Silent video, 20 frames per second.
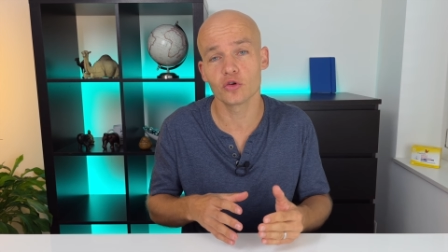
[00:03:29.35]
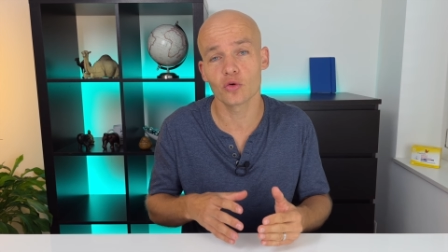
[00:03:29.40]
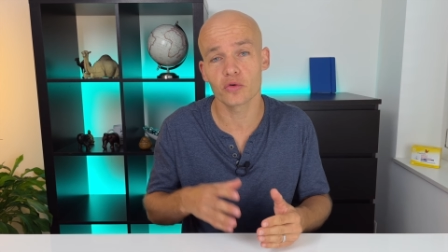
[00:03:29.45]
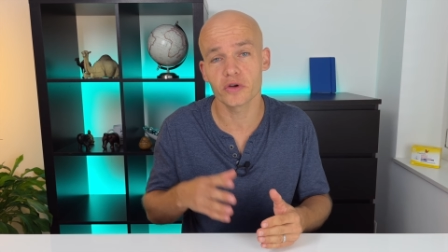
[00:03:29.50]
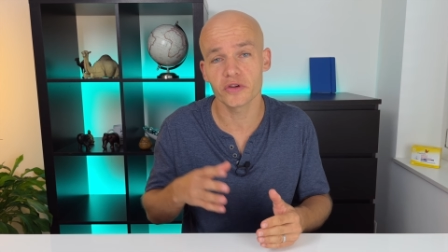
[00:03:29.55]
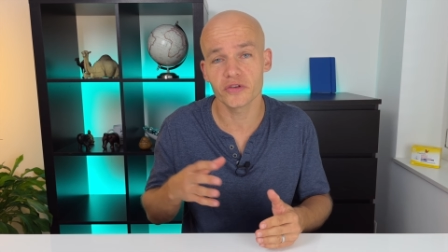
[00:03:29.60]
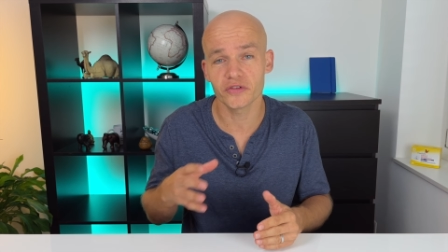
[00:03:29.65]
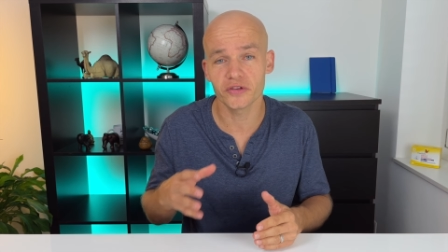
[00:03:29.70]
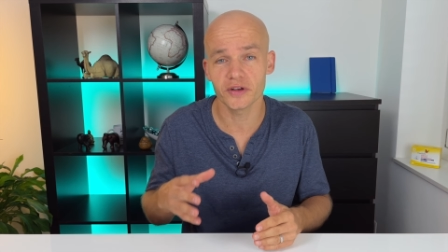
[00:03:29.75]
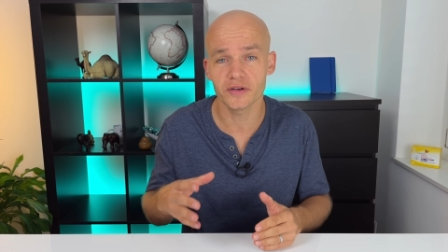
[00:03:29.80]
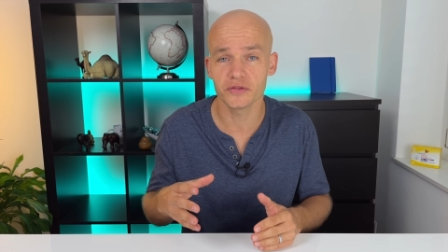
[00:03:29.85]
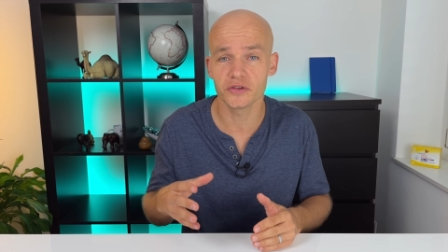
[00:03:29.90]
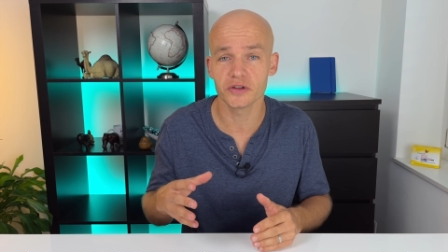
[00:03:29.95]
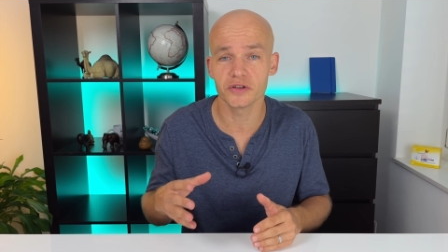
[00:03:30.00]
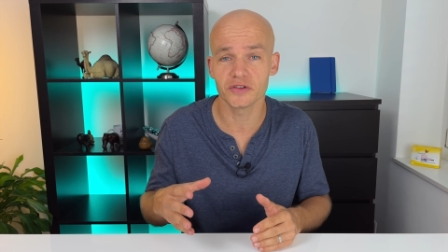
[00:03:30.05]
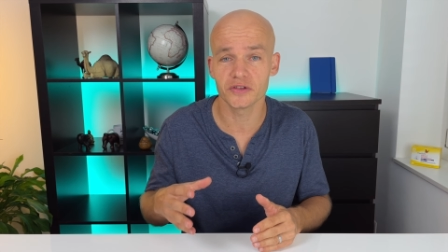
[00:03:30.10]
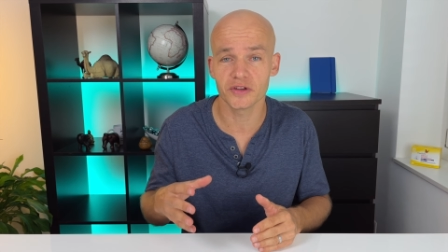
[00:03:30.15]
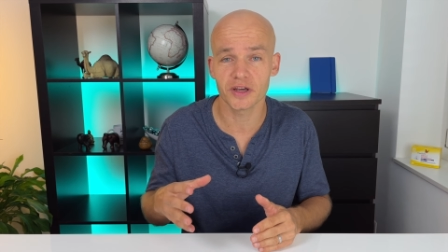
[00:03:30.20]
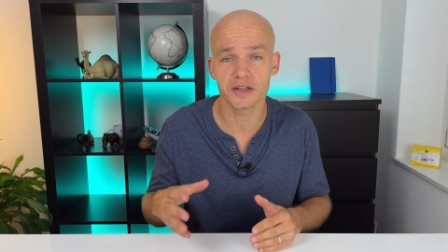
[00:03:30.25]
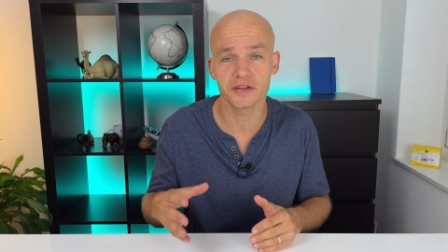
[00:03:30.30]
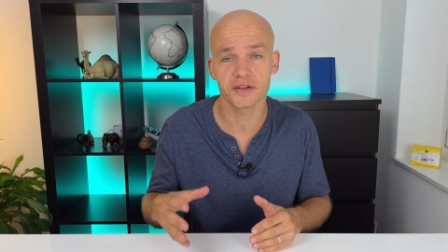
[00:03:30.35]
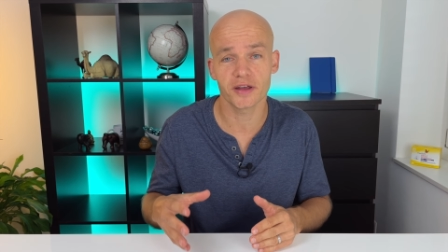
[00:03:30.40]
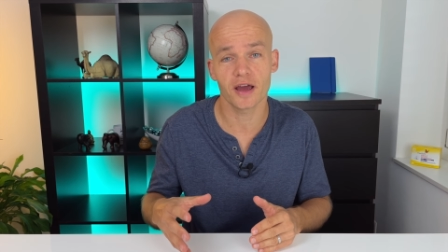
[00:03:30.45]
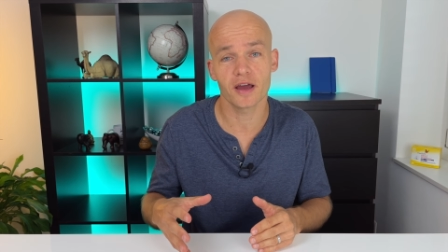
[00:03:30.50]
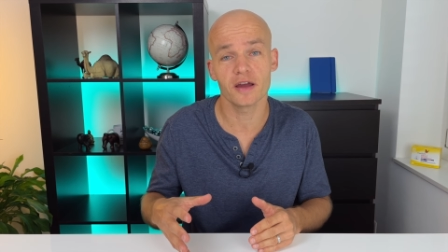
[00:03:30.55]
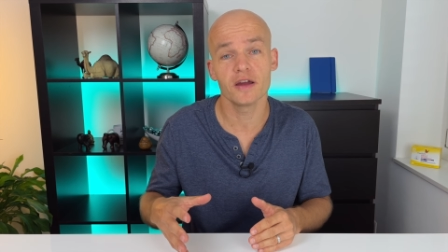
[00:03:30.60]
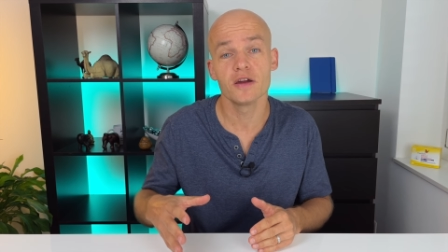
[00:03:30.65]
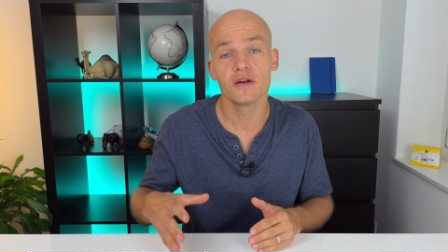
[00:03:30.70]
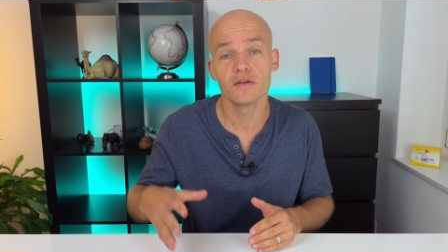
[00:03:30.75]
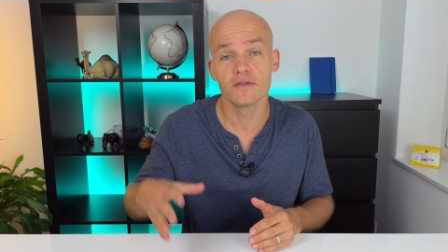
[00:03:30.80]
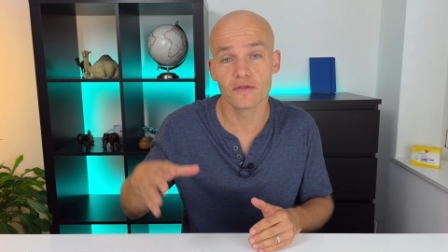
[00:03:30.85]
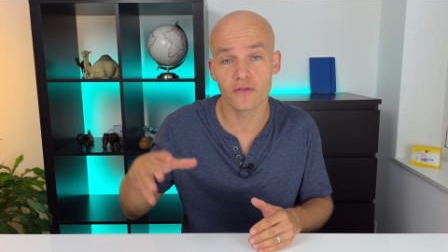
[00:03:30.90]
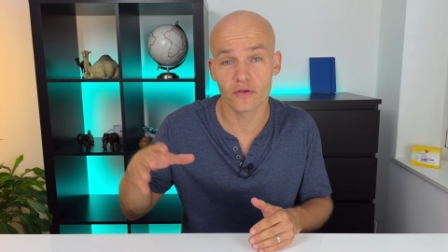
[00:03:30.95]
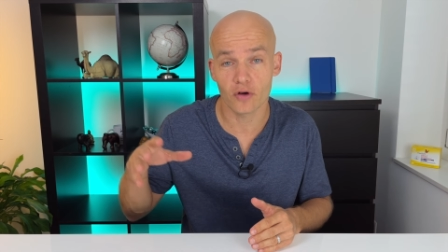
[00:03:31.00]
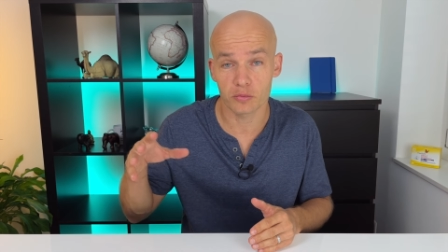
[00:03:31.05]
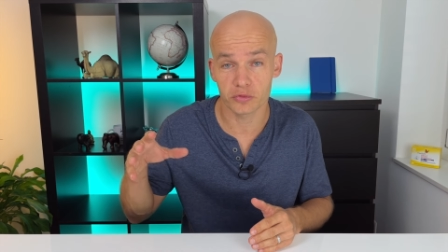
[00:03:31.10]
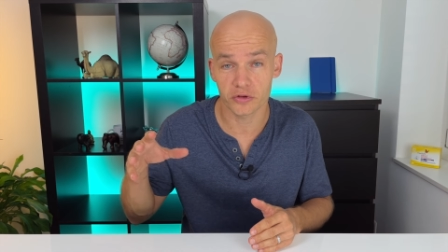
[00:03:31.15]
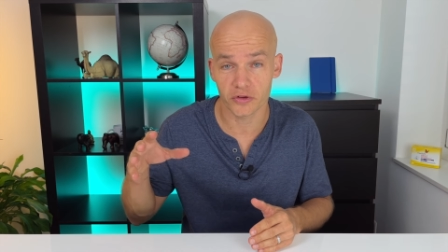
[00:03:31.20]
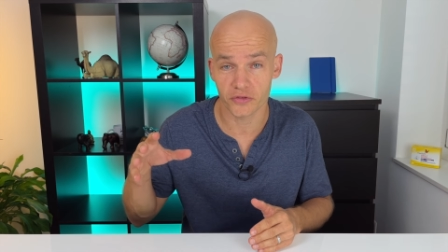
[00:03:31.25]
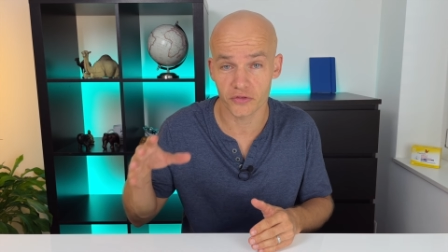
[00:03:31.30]
receive the data
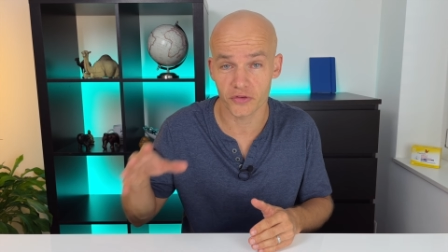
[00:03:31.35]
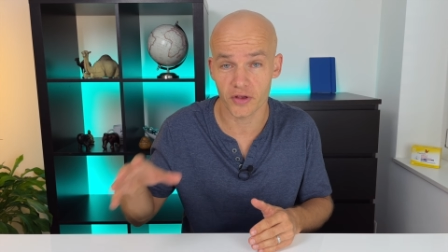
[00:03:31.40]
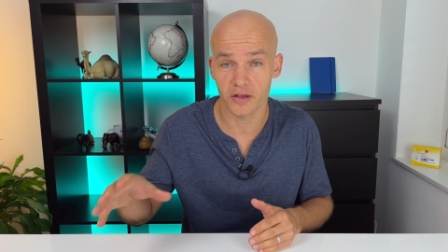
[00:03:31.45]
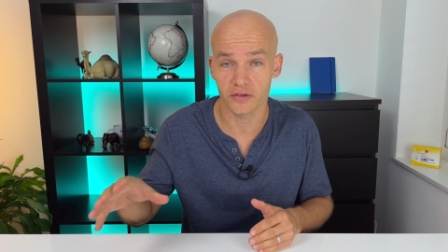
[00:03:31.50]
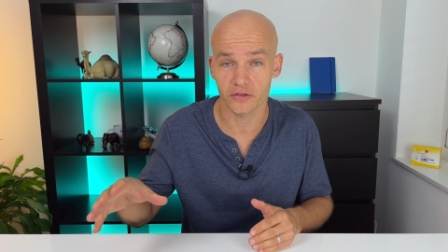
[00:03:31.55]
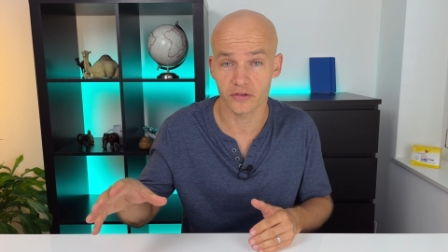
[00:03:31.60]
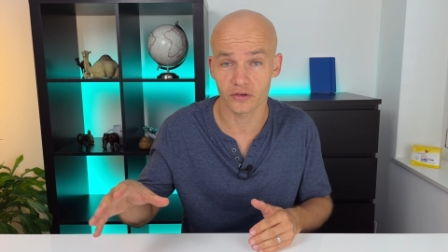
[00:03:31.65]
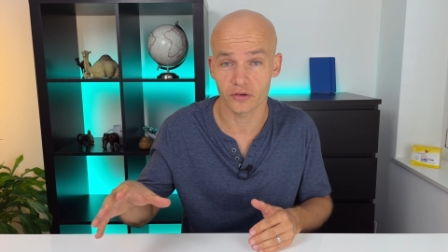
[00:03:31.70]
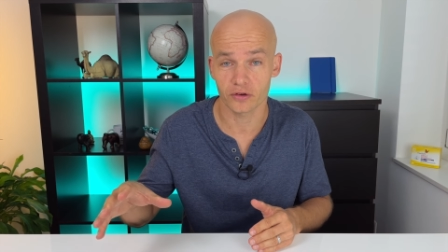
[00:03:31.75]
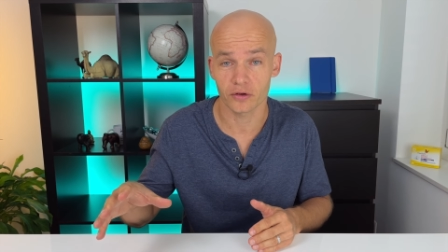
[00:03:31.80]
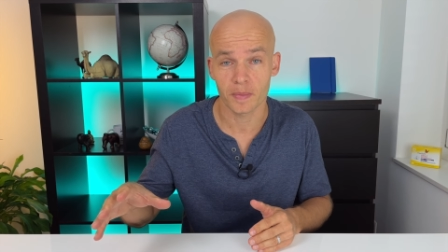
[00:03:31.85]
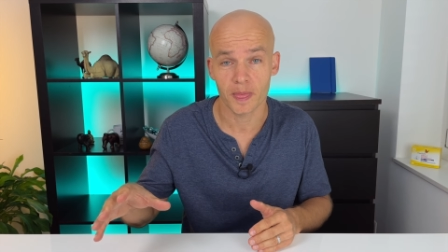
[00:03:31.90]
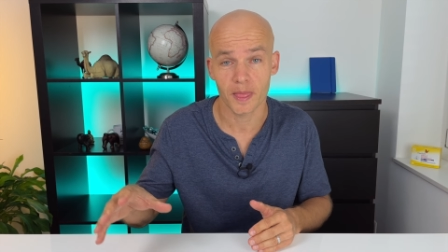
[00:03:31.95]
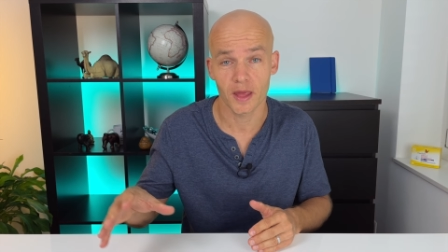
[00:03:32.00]
from the sensor.